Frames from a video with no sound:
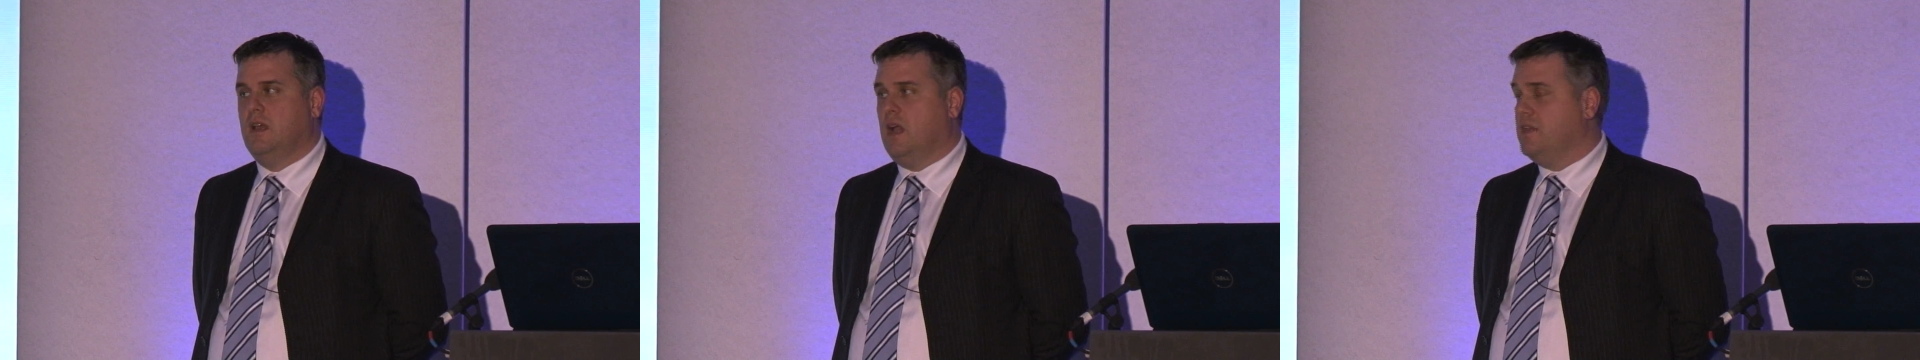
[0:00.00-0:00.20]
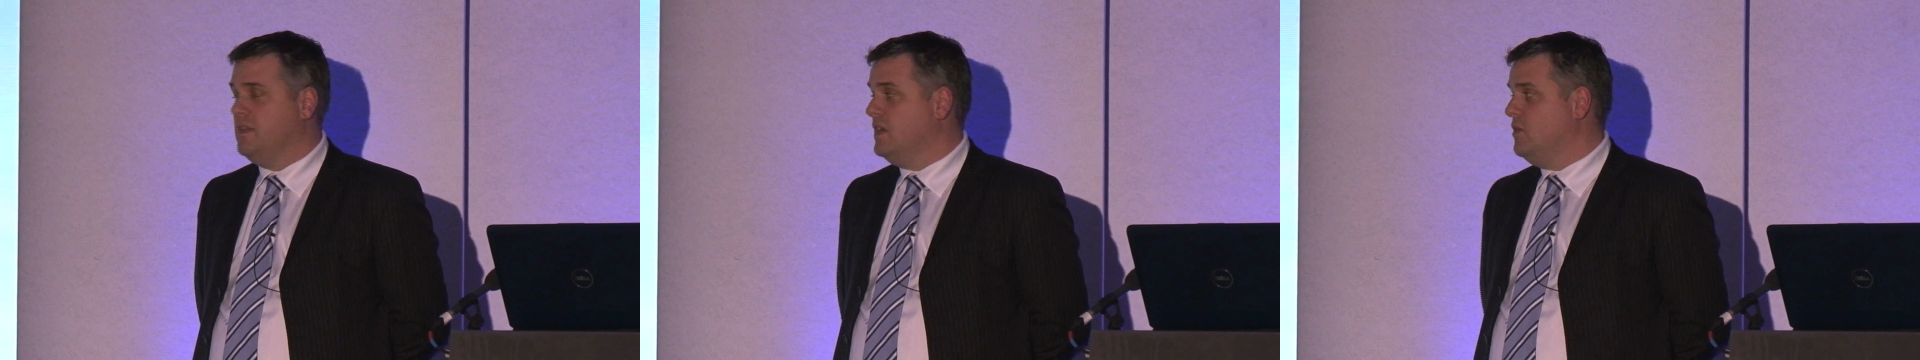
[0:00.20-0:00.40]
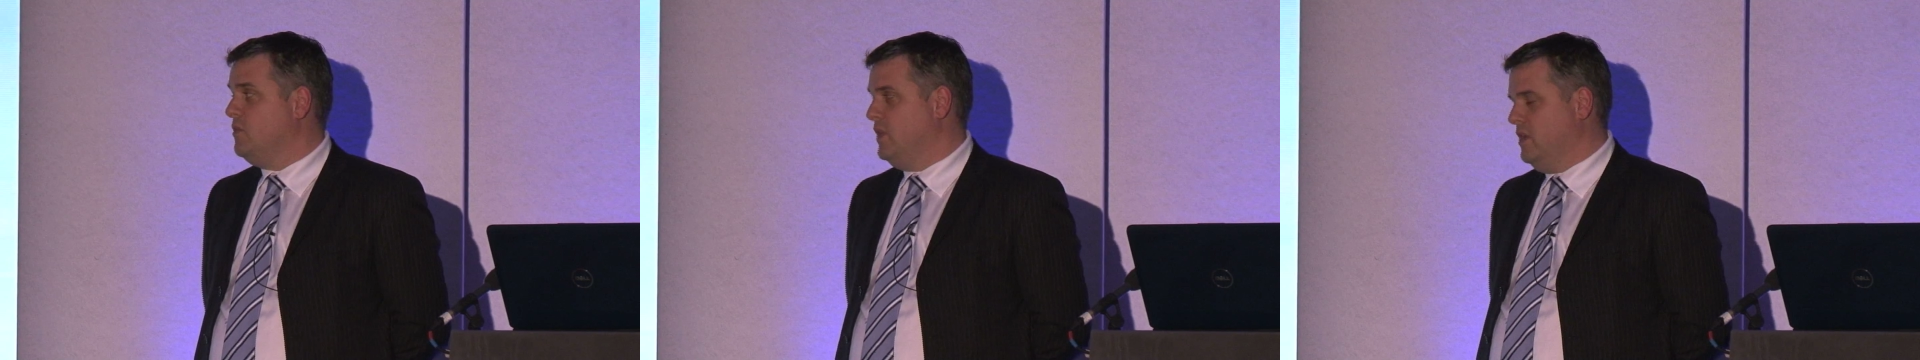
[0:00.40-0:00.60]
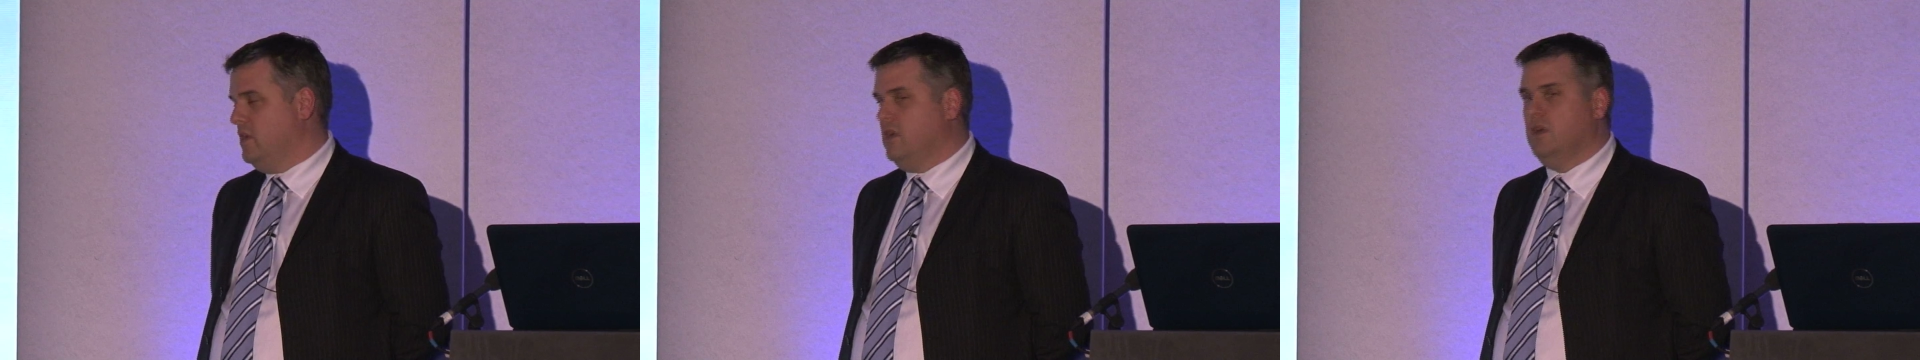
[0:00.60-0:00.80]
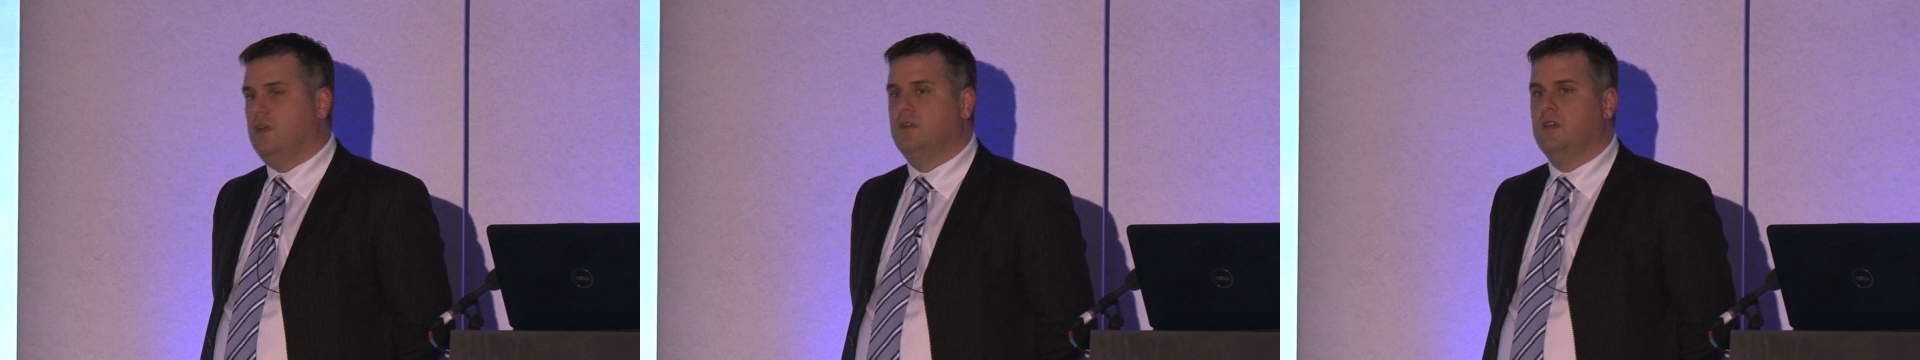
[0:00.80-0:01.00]
I think we
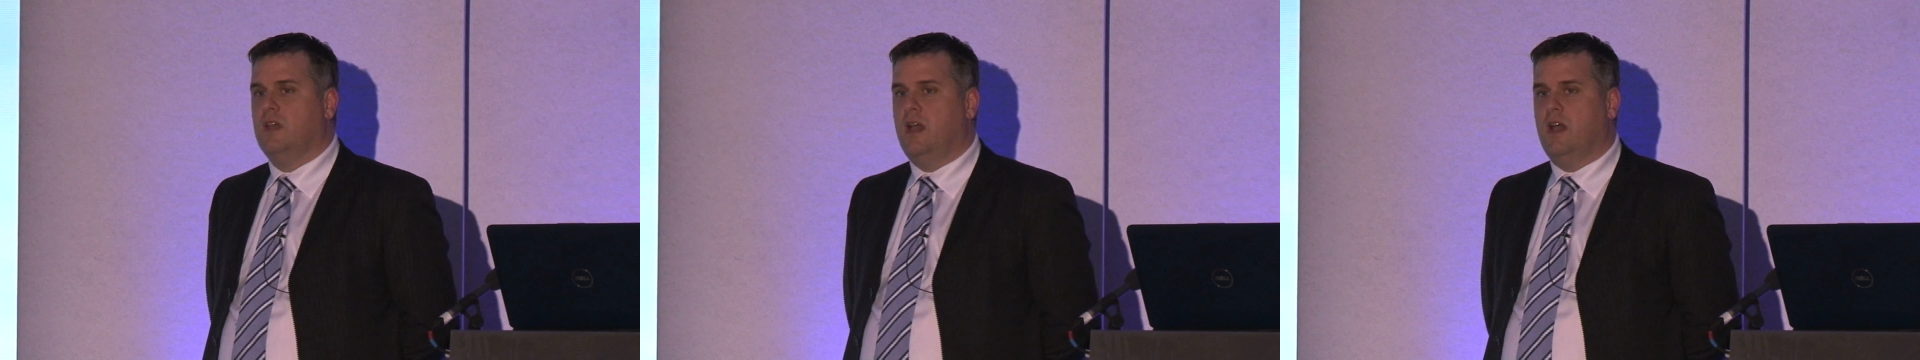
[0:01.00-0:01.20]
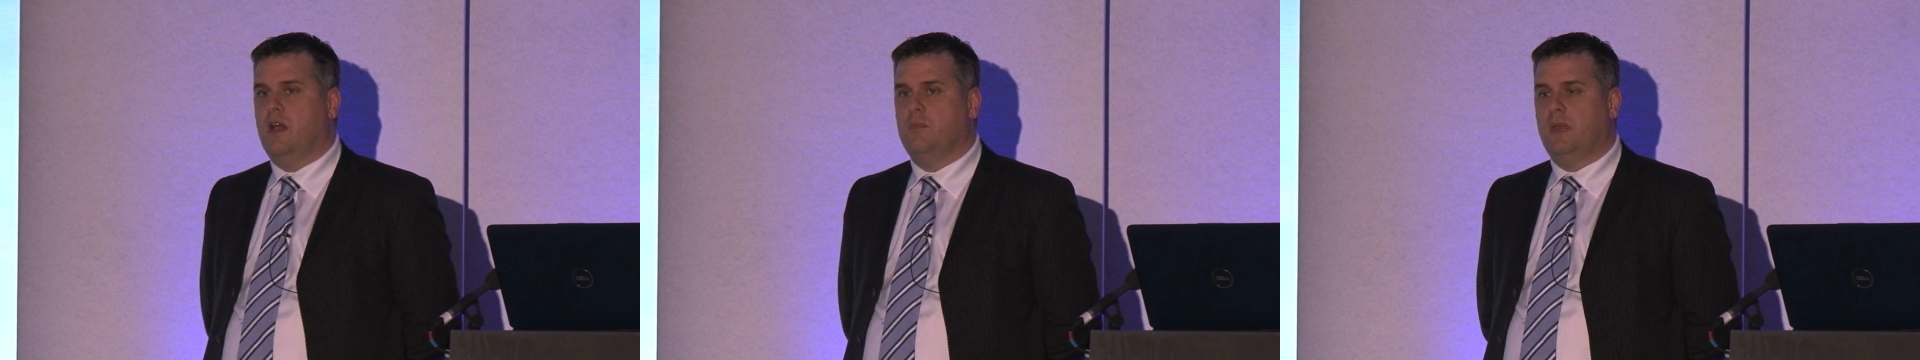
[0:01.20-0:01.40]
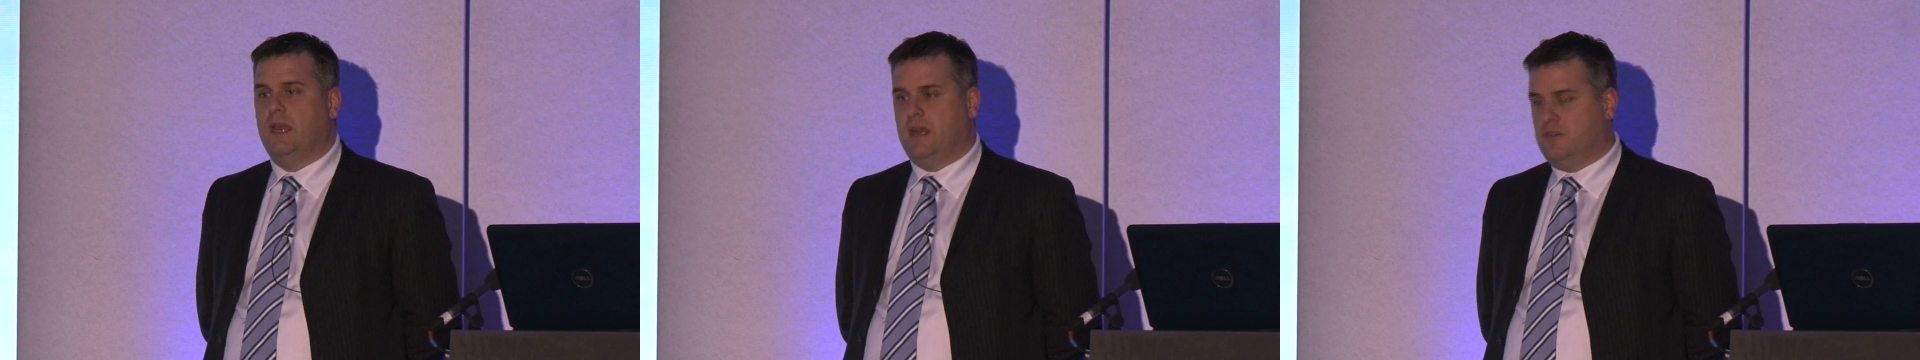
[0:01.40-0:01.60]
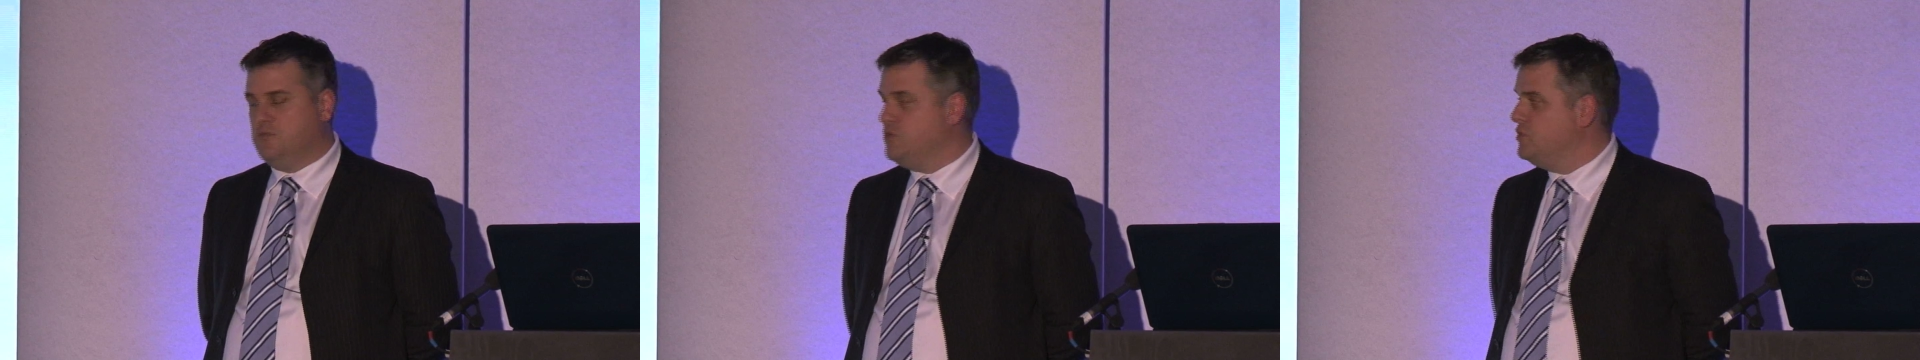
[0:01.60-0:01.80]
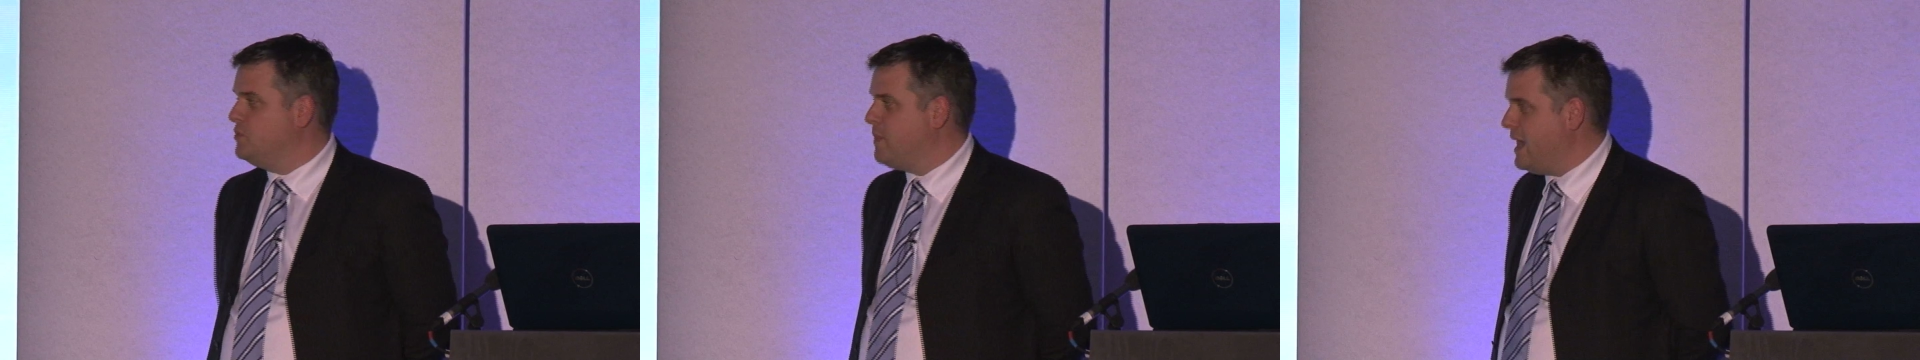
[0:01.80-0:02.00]
heard in
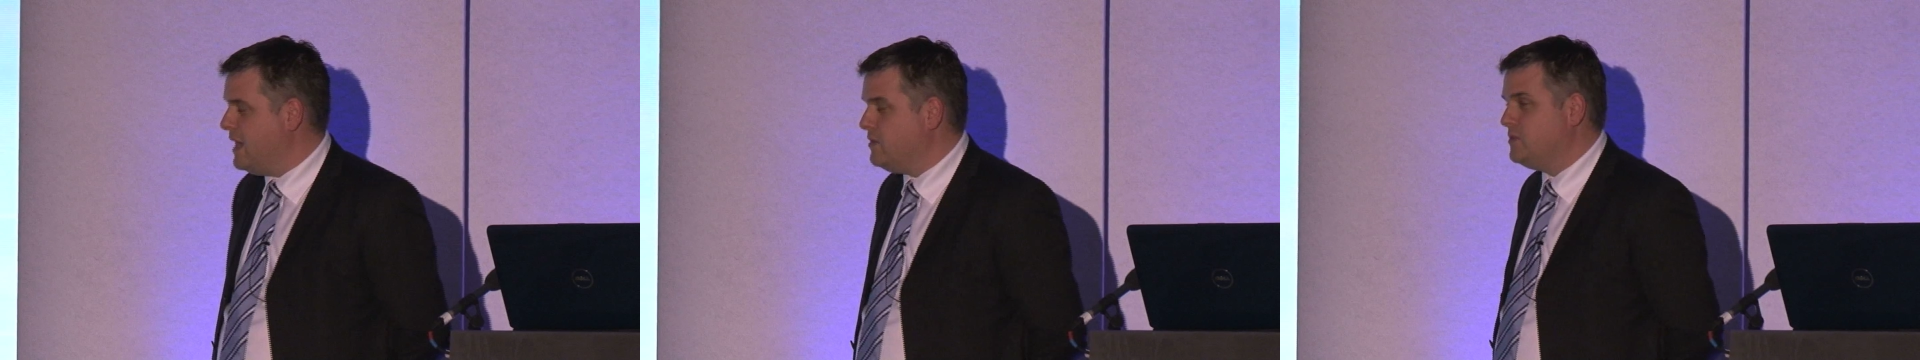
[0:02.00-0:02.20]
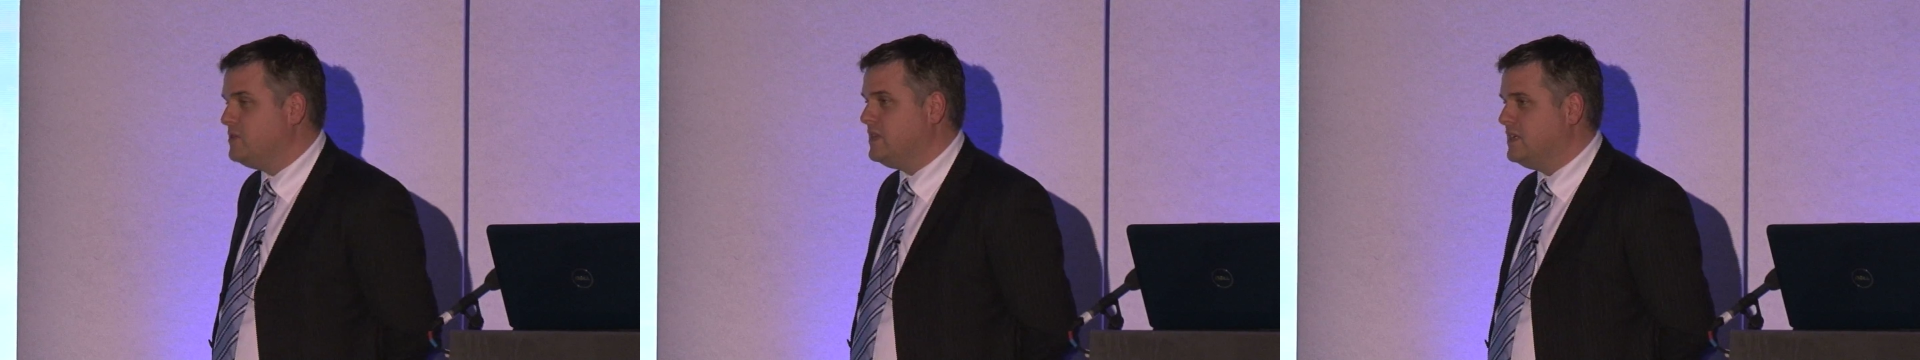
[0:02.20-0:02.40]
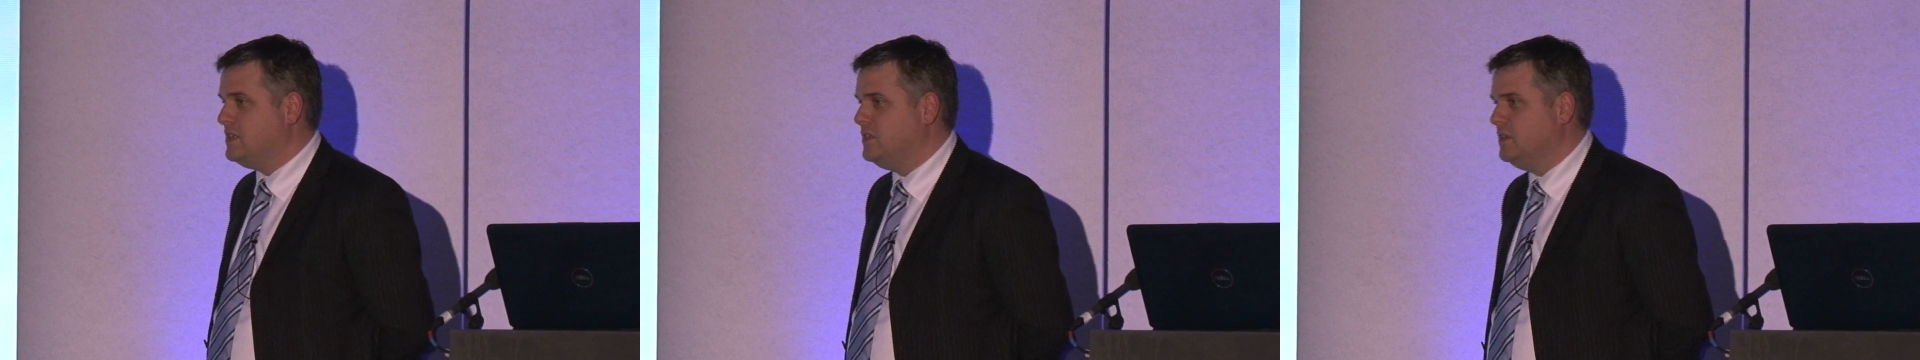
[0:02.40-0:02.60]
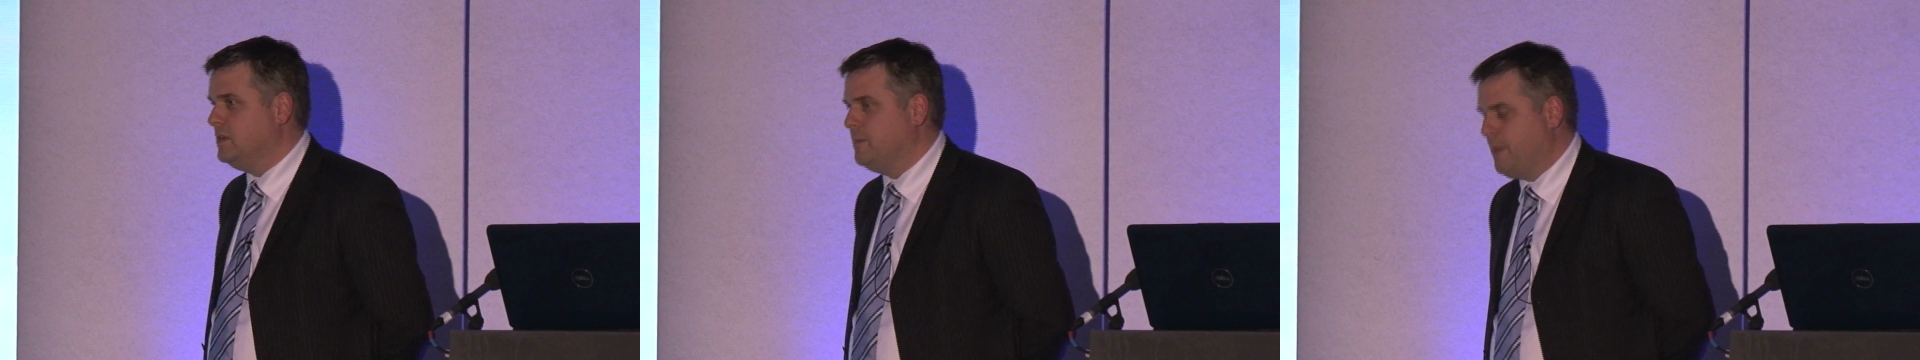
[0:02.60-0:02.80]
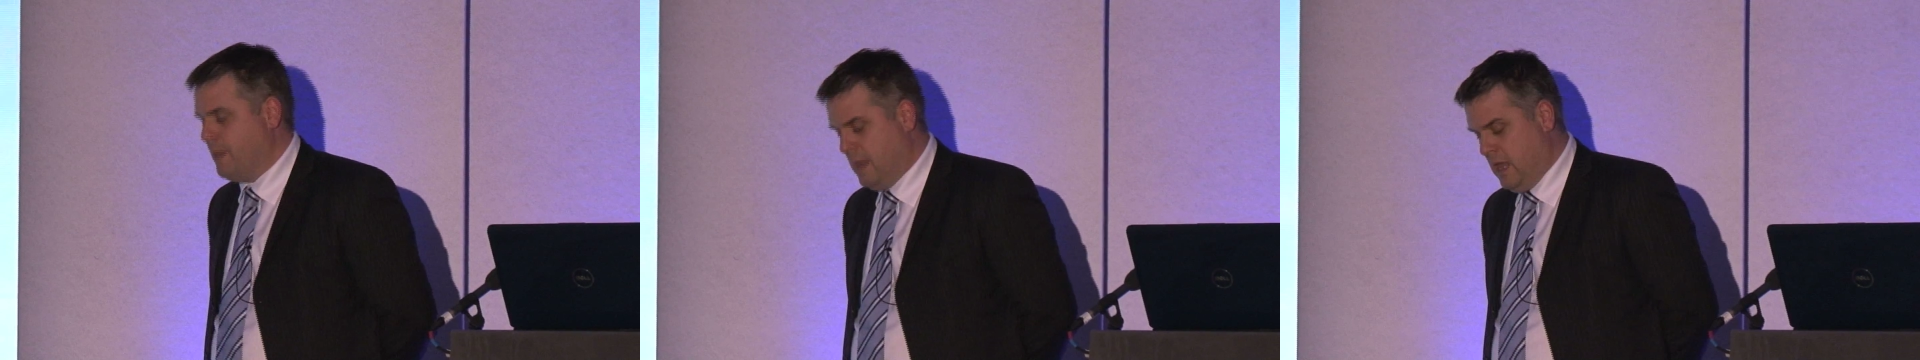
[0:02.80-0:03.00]
Andrew's panel session